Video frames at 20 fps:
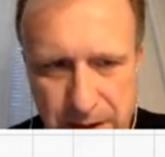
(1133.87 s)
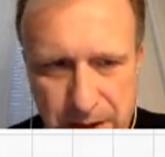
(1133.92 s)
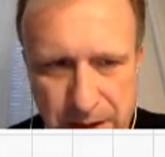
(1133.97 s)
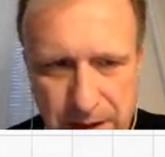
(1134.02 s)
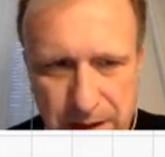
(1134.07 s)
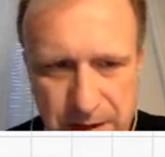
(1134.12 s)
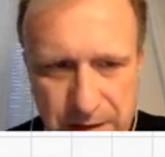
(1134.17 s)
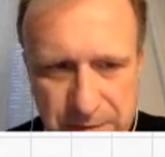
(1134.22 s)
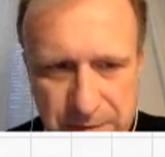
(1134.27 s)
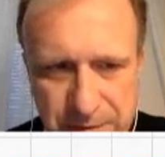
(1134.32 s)

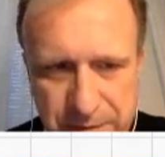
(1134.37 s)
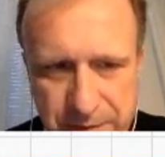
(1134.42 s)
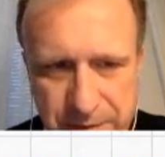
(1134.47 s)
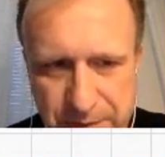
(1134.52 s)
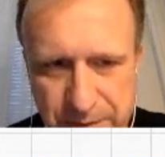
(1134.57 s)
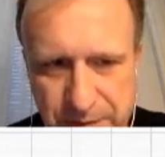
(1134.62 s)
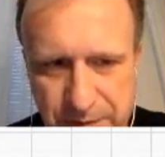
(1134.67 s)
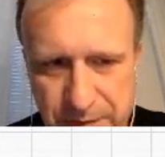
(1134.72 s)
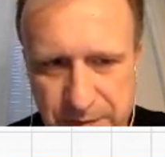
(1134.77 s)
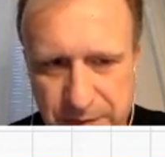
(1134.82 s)
If
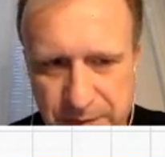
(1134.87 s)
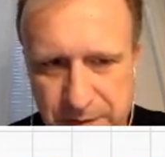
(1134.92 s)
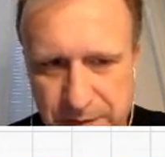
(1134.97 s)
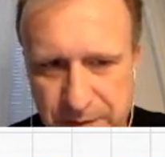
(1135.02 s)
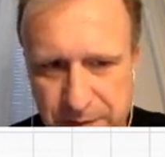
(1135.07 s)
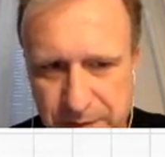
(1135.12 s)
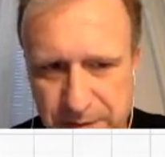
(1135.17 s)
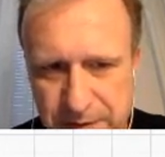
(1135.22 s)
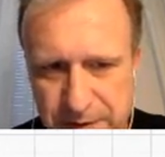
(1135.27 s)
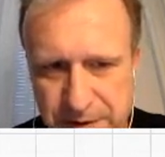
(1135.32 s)

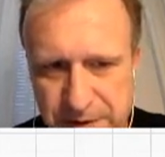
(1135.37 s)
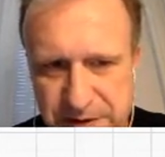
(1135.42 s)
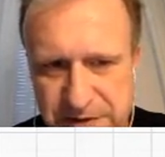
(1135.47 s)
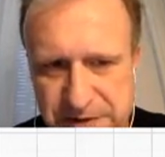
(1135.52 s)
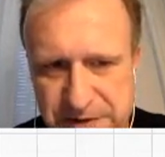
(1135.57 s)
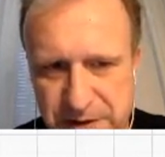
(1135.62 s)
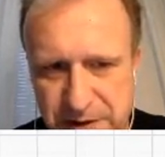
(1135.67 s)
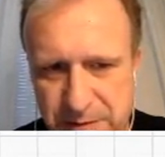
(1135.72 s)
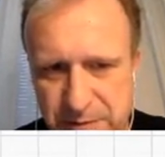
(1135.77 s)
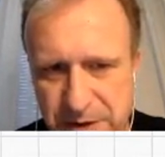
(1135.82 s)
the
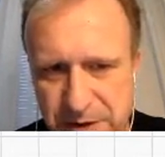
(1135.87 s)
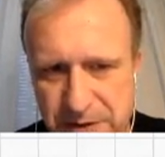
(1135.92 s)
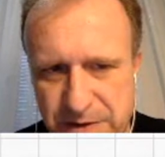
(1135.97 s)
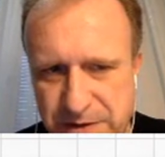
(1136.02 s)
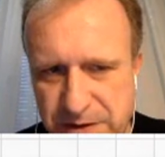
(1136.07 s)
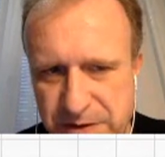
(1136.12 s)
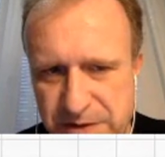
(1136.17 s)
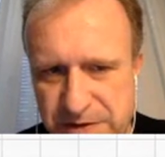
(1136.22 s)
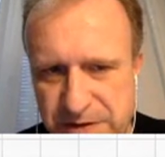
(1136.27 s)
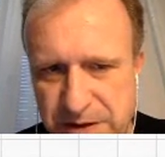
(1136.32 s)

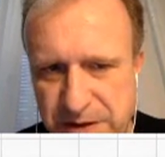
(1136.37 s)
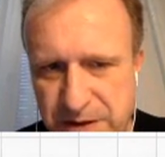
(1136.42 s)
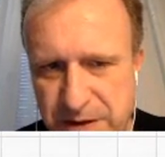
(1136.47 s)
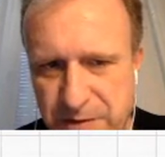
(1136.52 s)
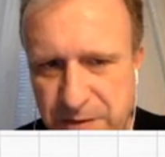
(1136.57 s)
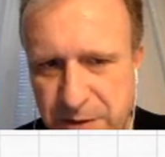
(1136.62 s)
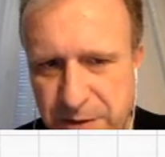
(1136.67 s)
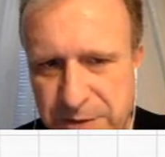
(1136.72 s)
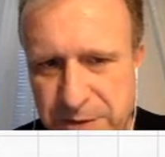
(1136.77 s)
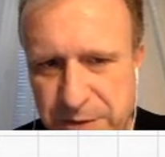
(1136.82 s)
discriminant is
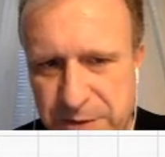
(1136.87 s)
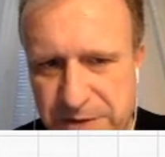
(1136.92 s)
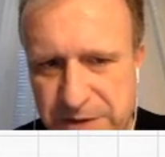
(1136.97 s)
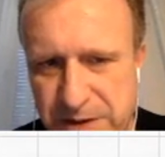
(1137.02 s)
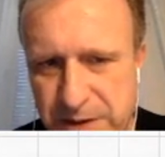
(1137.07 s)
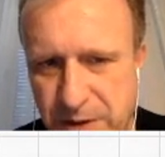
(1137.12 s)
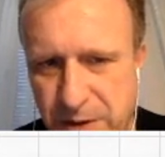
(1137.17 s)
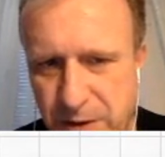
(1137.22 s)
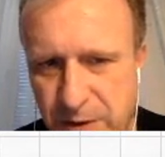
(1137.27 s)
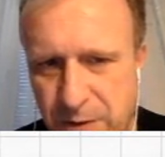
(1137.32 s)
equal to
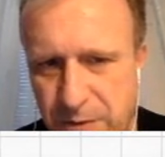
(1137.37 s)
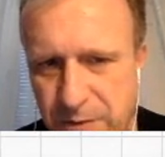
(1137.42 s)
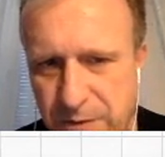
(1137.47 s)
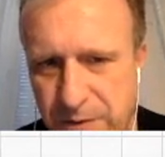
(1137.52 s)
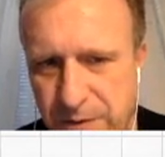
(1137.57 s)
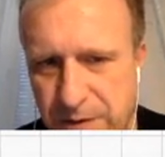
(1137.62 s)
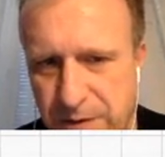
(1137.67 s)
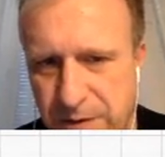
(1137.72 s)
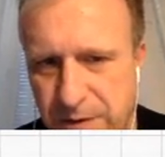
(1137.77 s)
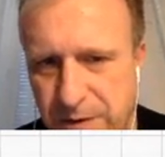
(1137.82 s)
0,
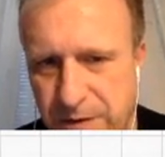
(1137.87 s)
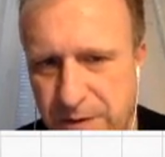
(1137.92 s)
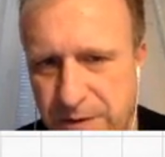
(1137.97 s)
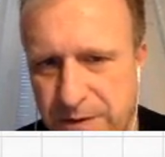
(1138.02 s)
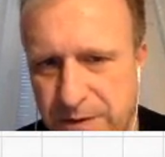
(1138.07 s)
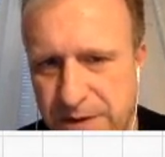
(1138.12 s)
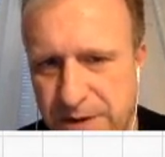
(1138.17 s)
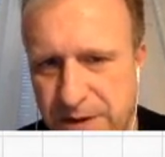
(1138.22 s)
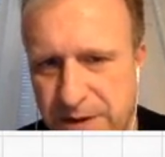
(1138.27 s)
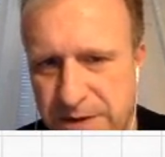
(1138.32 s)

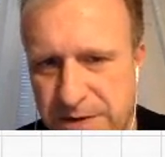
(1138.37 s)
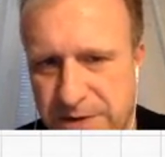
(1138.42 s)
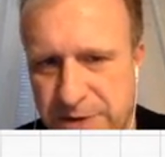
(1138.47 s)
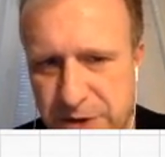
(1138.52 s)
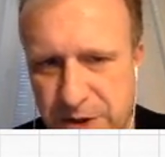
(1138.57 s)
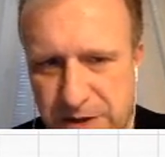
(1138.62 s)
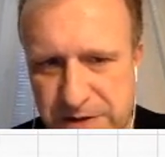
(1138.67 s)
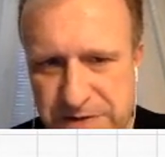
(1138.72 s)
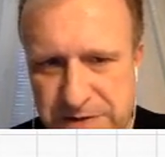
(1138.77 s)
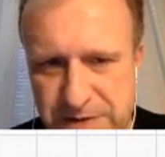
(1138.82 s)
there is
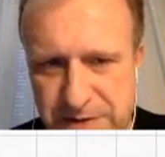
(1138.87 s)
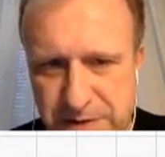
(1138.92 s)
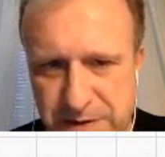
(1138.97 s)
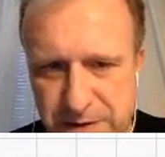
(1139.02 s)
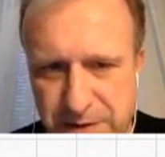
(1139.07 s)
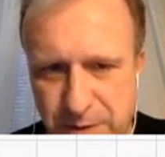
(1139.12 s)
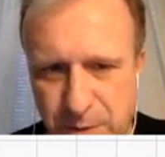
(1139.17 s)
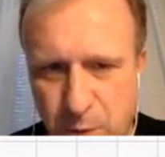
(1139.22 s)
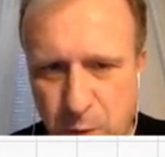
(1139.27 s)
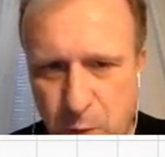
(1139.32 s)
just
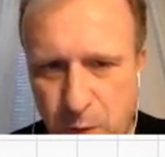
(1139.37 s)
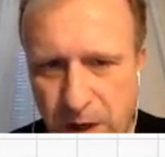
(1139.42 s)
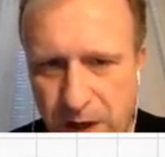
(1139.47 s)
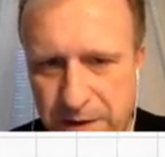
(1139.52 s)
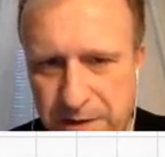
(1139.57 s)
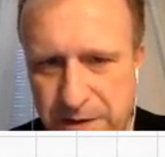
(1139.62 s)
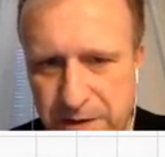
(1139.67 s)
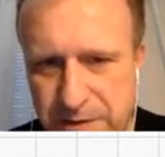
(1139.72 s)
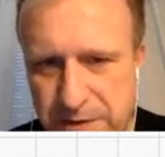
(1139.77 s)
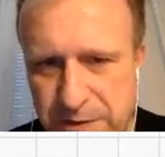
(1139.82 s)

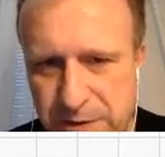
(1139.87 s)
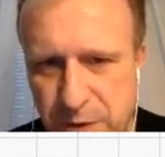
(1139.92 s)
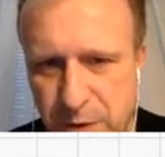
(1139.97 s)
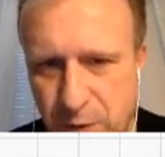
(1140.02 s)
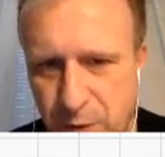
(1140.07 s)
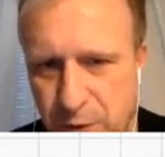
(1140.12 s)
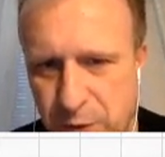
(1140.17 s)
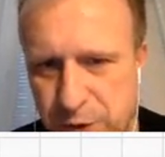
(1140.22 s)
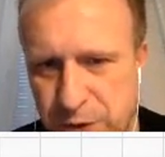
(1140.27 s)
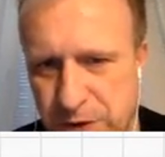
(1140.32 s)
one
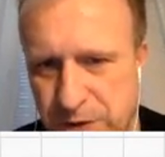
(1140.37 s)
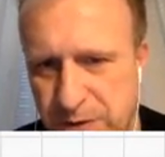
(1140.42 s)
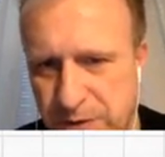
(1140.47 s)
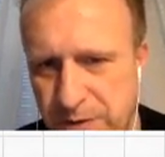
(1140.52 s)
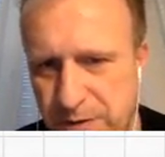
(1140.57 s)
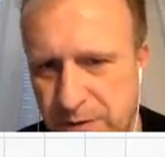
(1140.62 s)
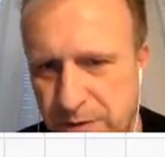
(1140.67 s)
solution